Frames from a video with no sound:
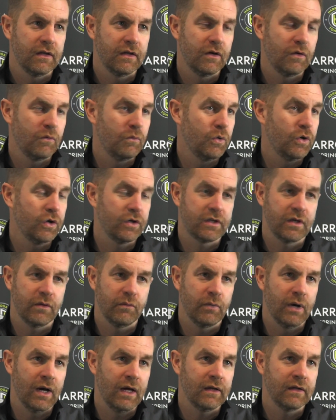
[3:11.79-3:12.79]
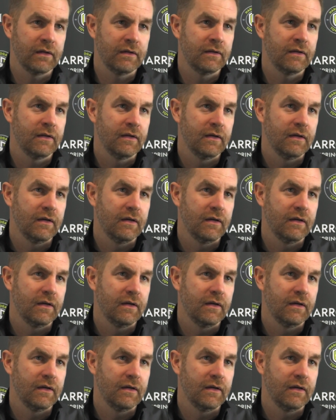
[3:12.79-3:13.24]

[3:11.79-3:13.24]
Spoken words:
and work it well, and